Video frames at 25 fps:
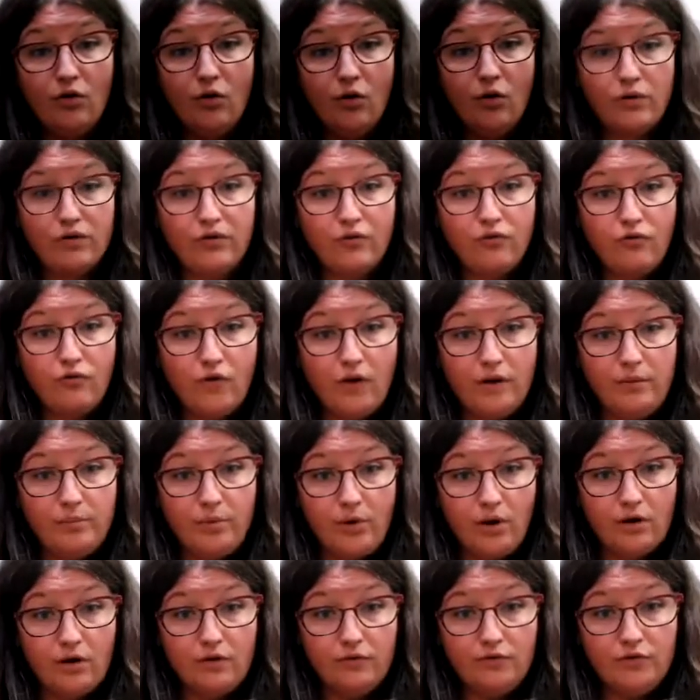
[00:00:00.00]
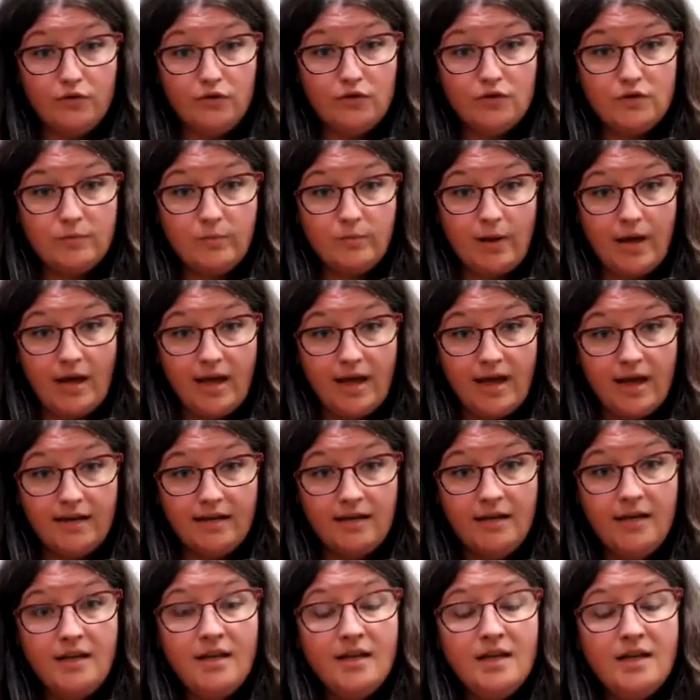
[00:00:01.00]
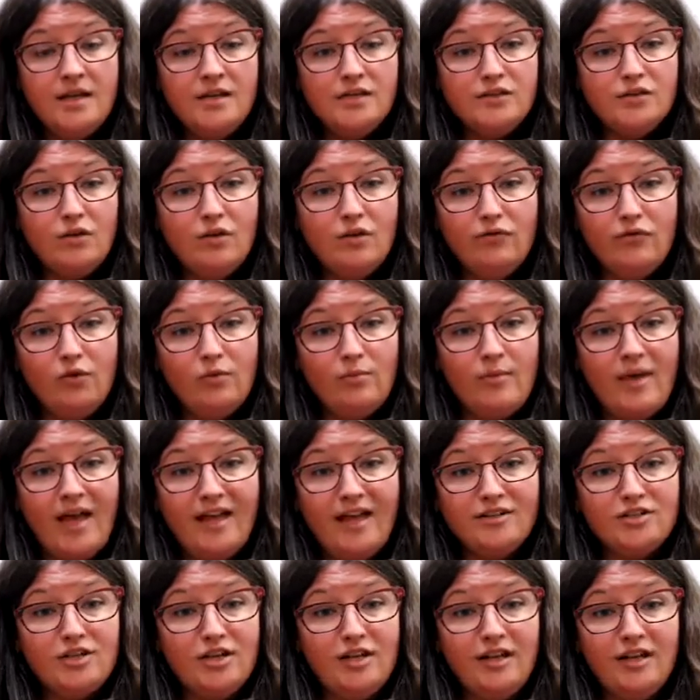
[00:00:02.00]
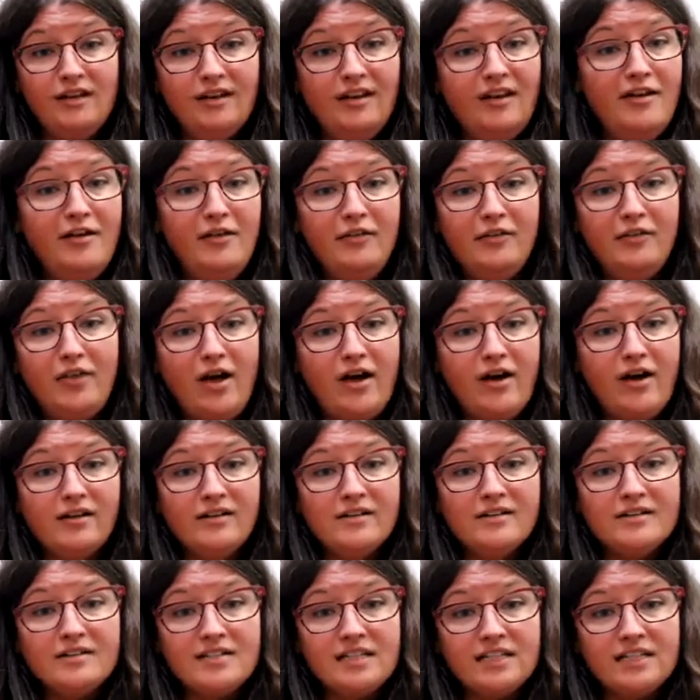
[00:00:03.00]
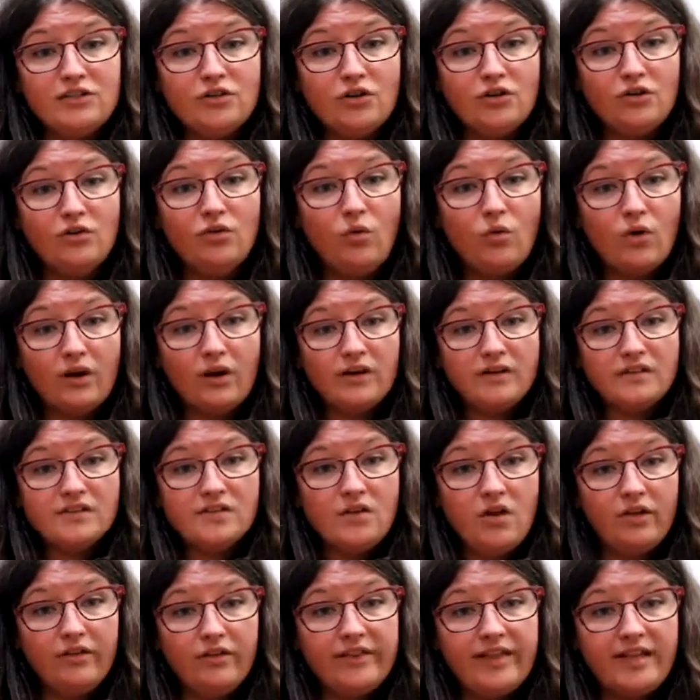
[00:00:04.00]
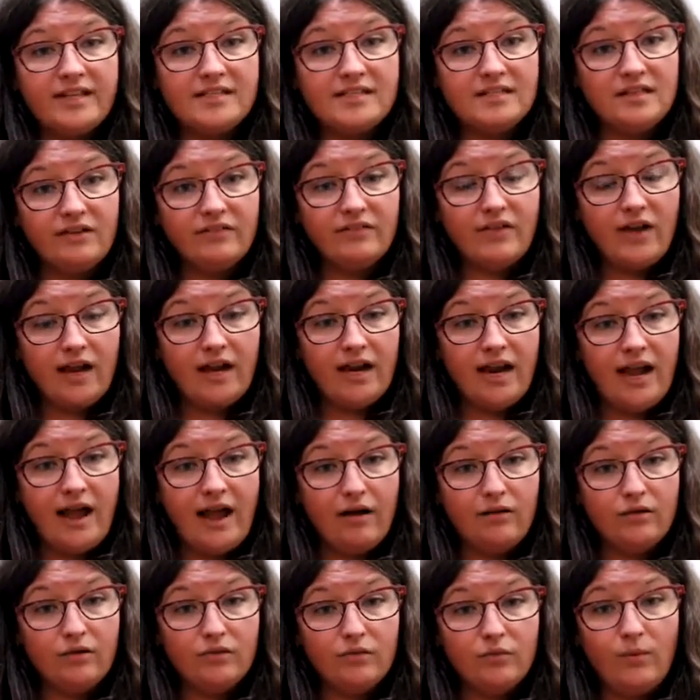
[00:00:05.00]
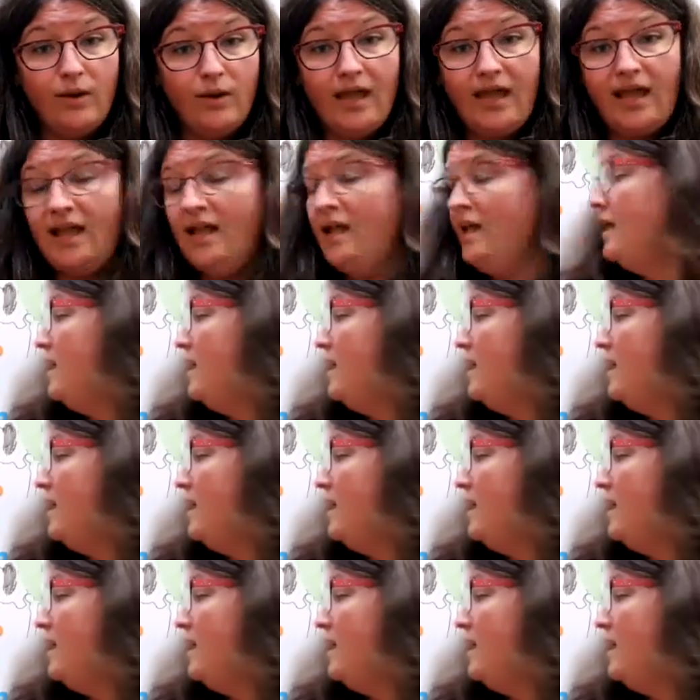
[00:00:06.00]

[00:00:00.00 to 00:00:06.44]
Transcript: or the front part of your spine. So if you imagine lungs, internal organs, all that stuff kind of out of the way,